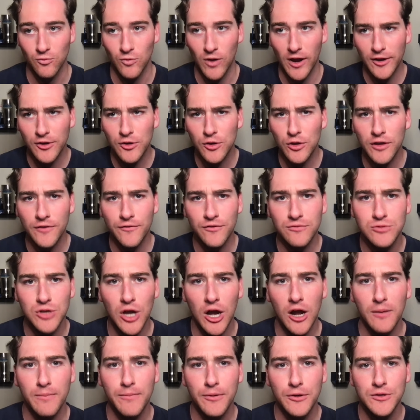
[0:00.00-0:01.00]
Ryan Cooley from
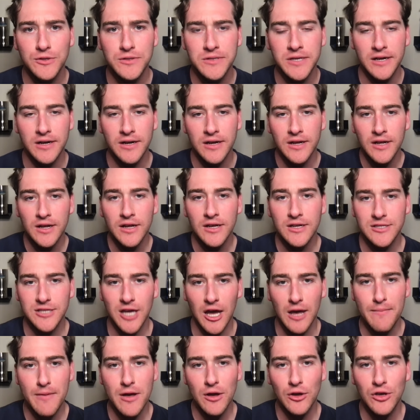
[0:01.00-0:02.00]
Dawg Post here.
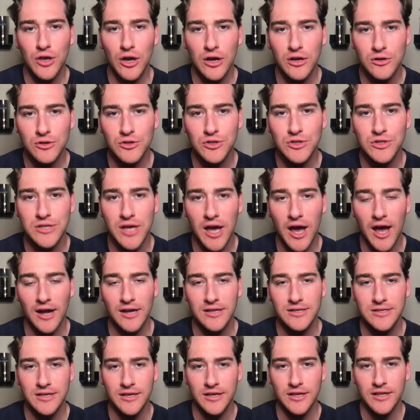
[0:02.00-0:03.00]
Talking about Gunnar
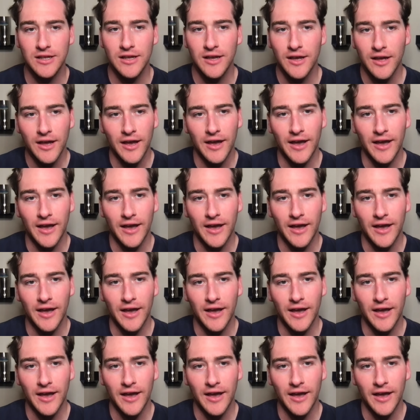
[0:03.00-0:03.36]
Stockton